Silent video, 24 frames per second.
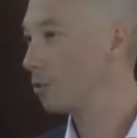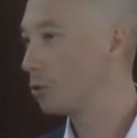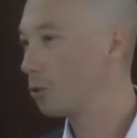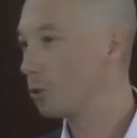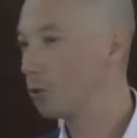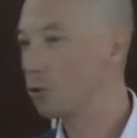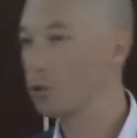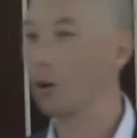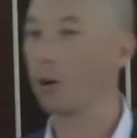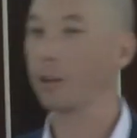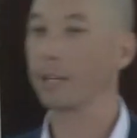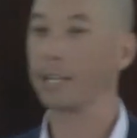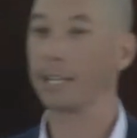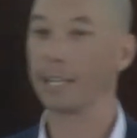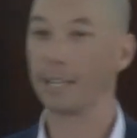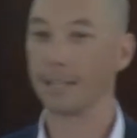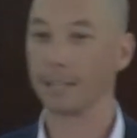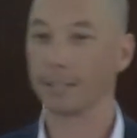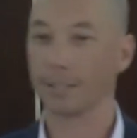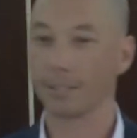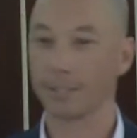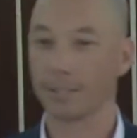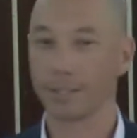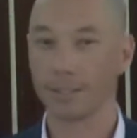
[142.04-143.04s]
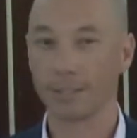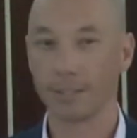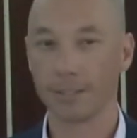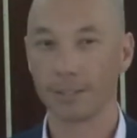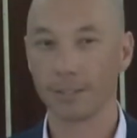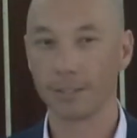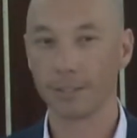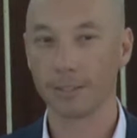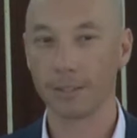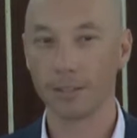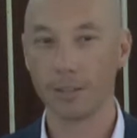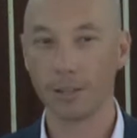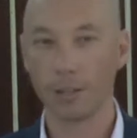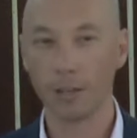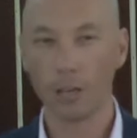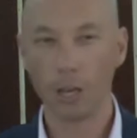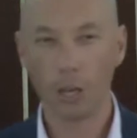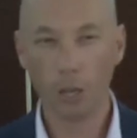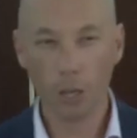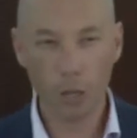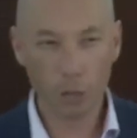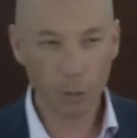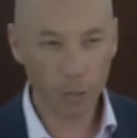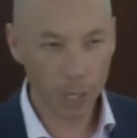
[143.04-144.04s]
to godliest?
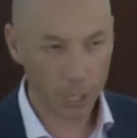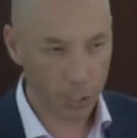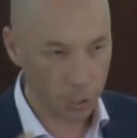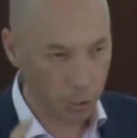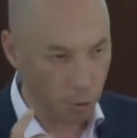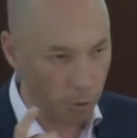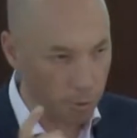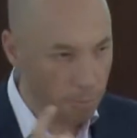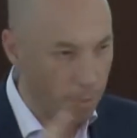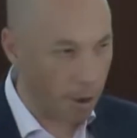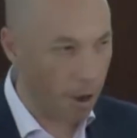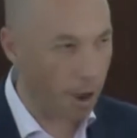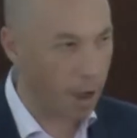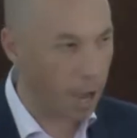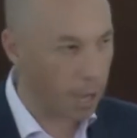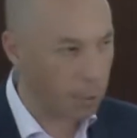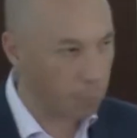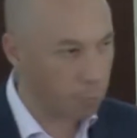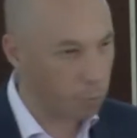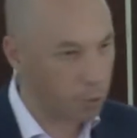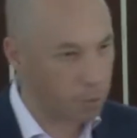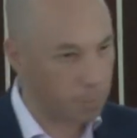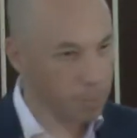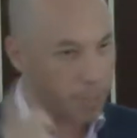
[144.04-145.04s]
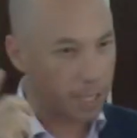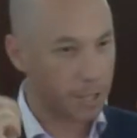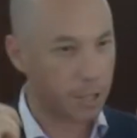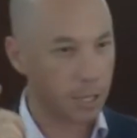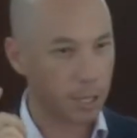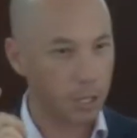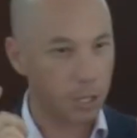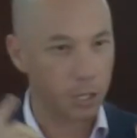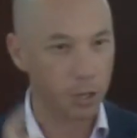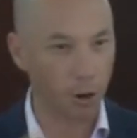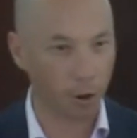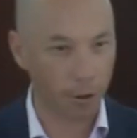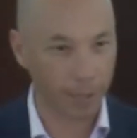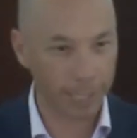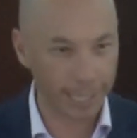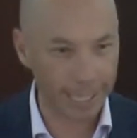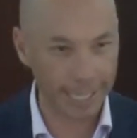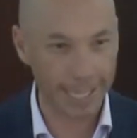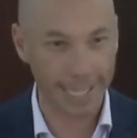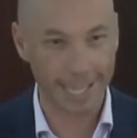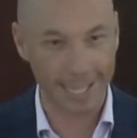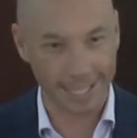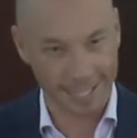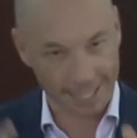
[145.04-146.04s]
Who in your mind would be the
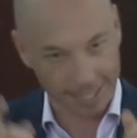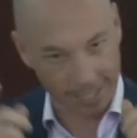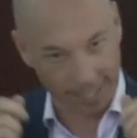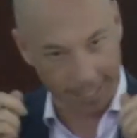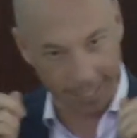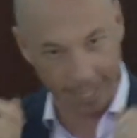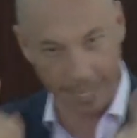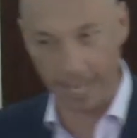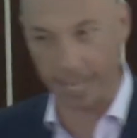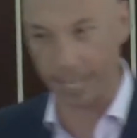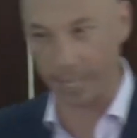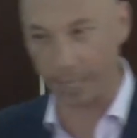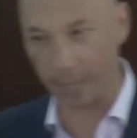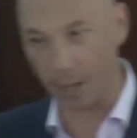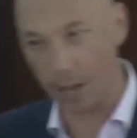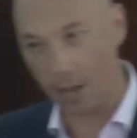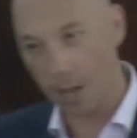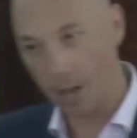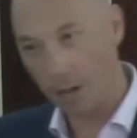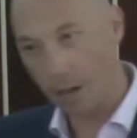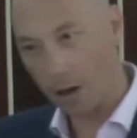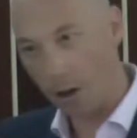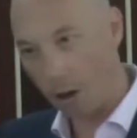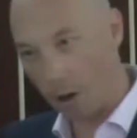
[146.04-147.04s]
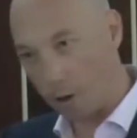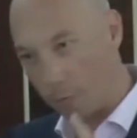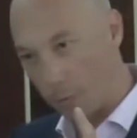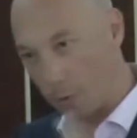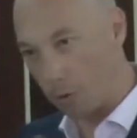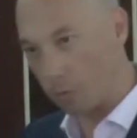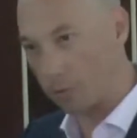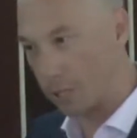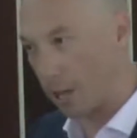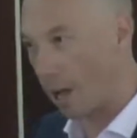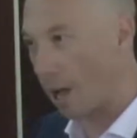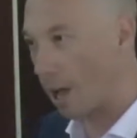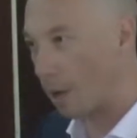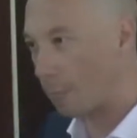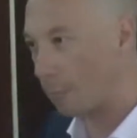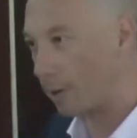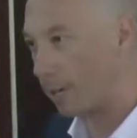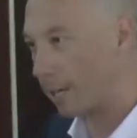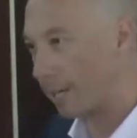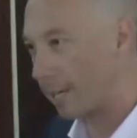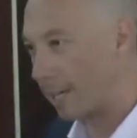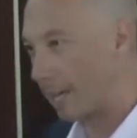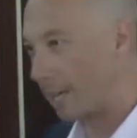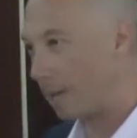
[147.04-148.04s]
godliest king of all time
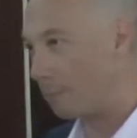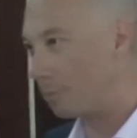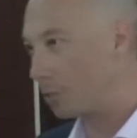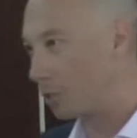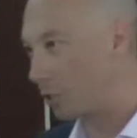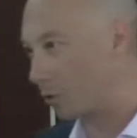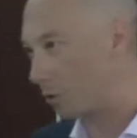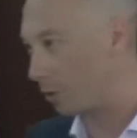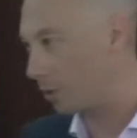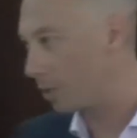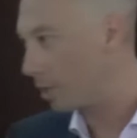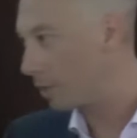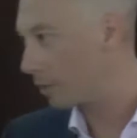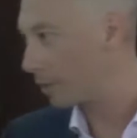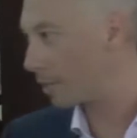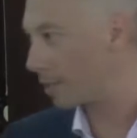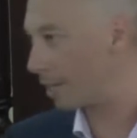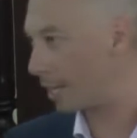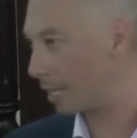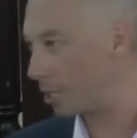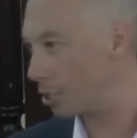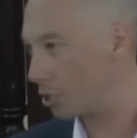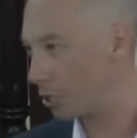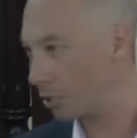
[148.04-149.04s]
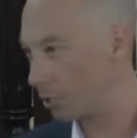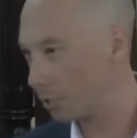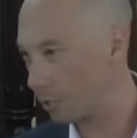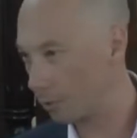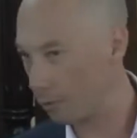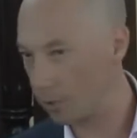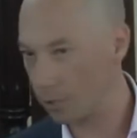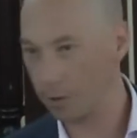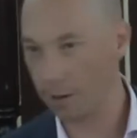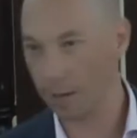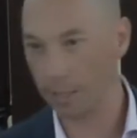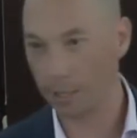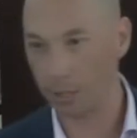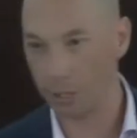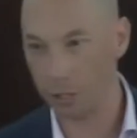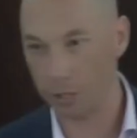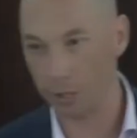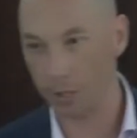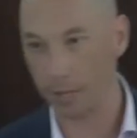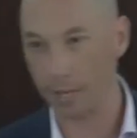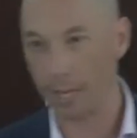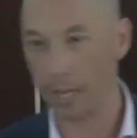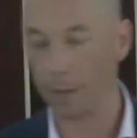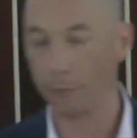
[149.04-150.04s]
when it came to the nations of Israel and
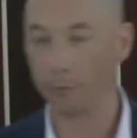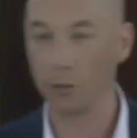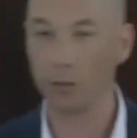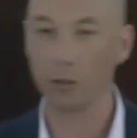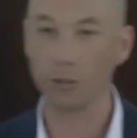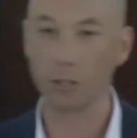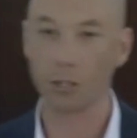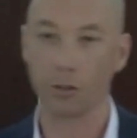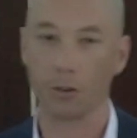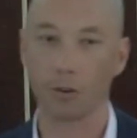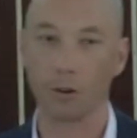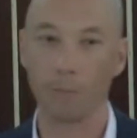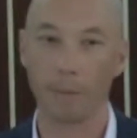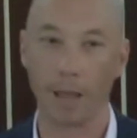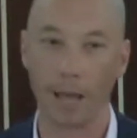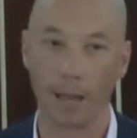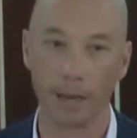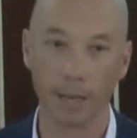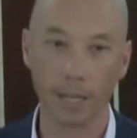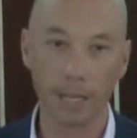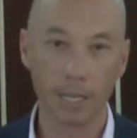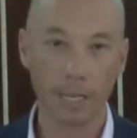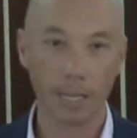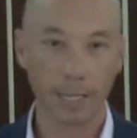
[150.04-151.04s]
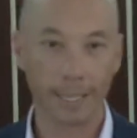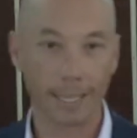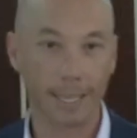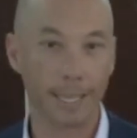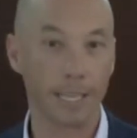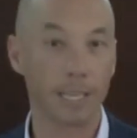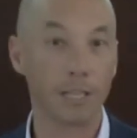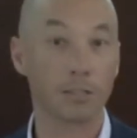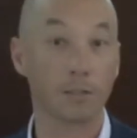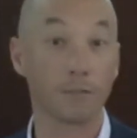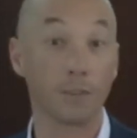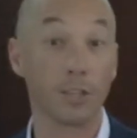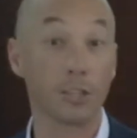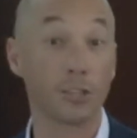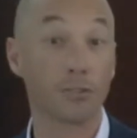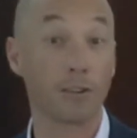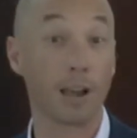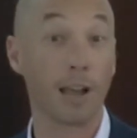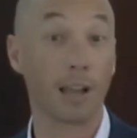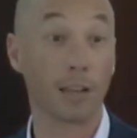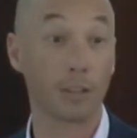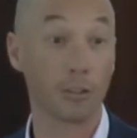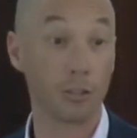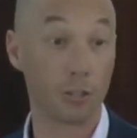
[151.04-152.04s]
Judah? Now, if you're not sure about kings of
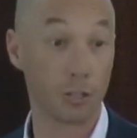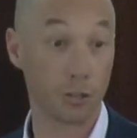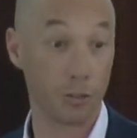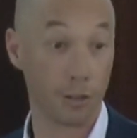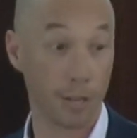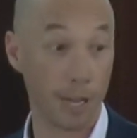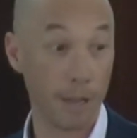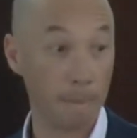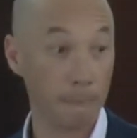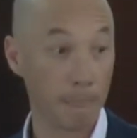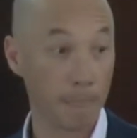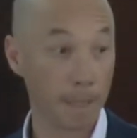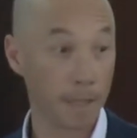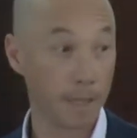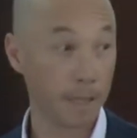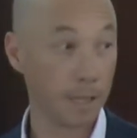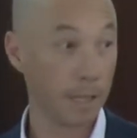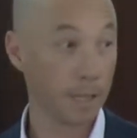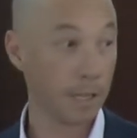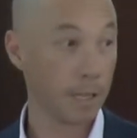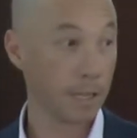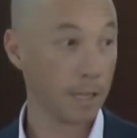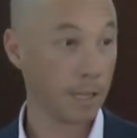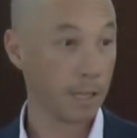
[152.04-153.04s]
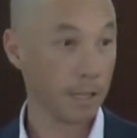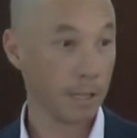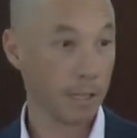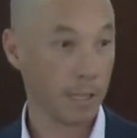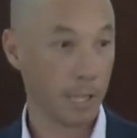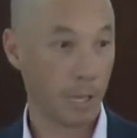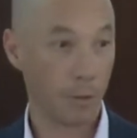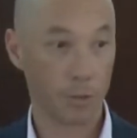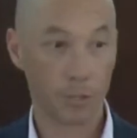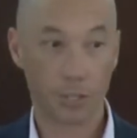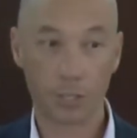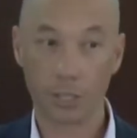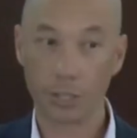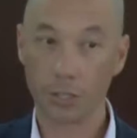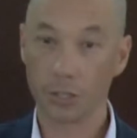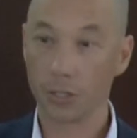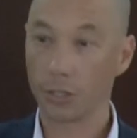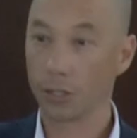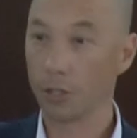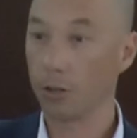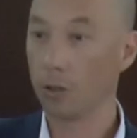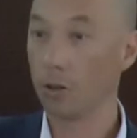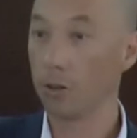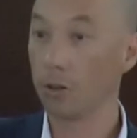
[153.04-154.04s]
Israel and Judah, there was
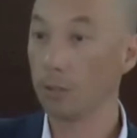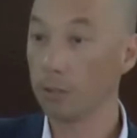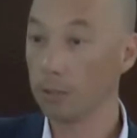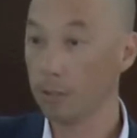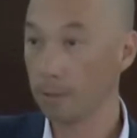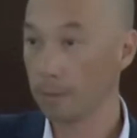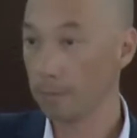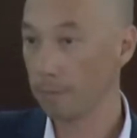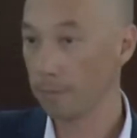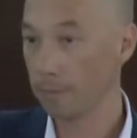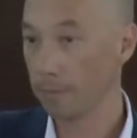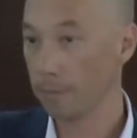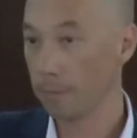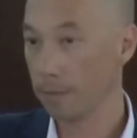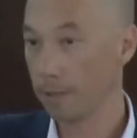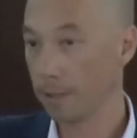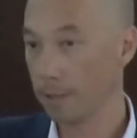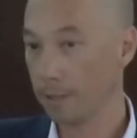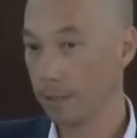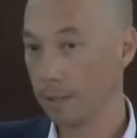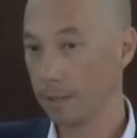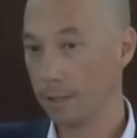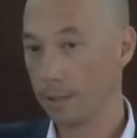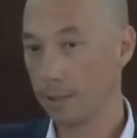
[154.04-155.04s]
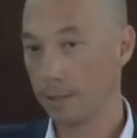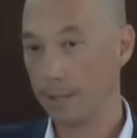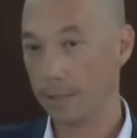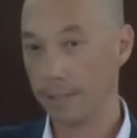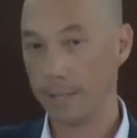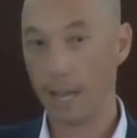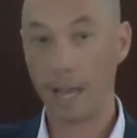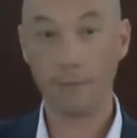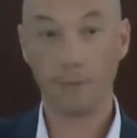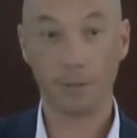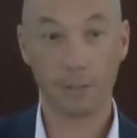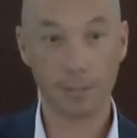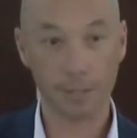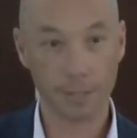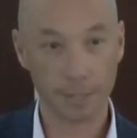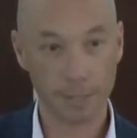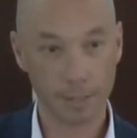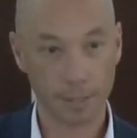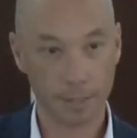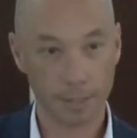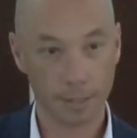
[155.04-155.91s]
Saul, David,